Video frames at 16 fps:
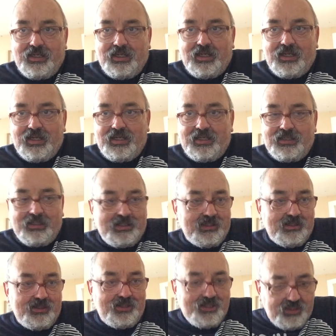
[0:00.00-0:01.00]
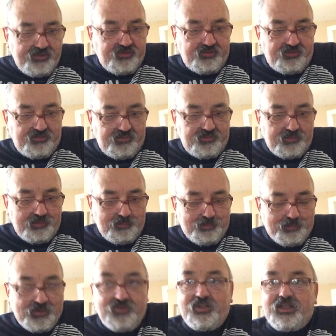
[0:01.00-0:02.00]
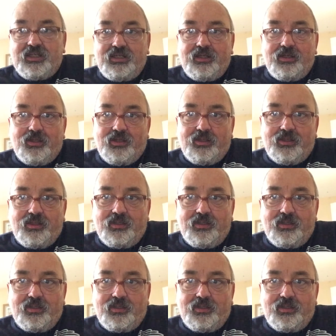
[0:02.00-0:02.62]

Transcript: And this particular